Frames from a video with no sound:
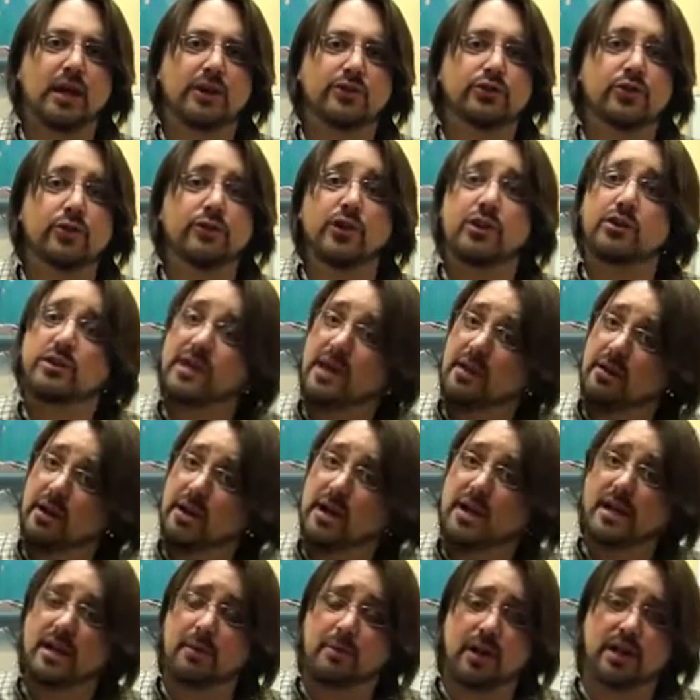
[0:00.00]
So if you're in the
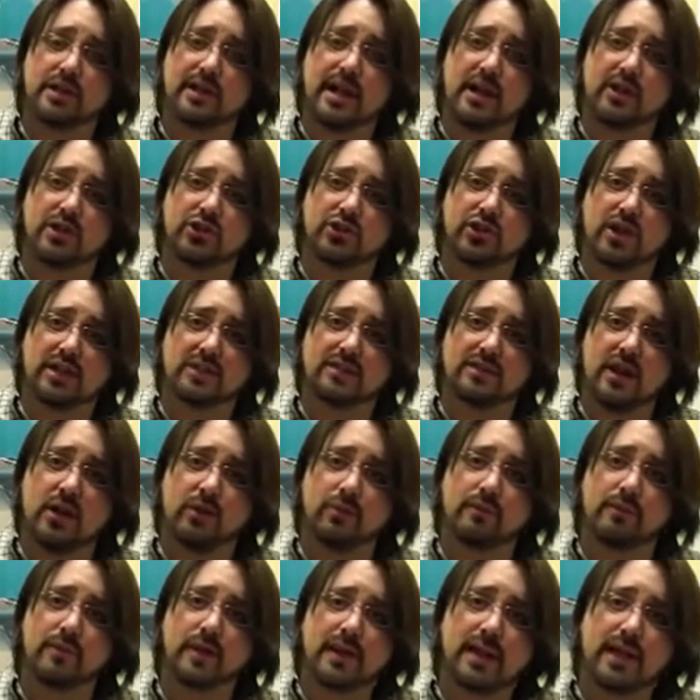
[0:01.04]
area, come on down and check us
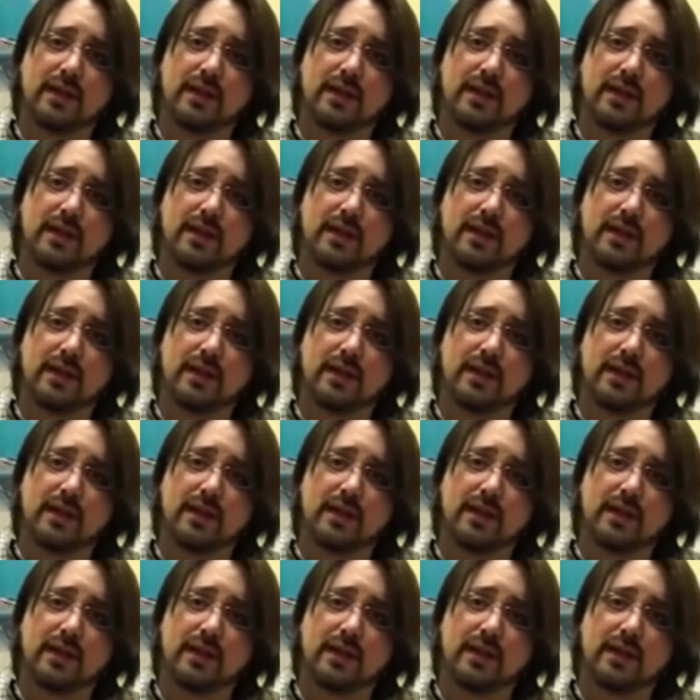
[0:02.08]
out.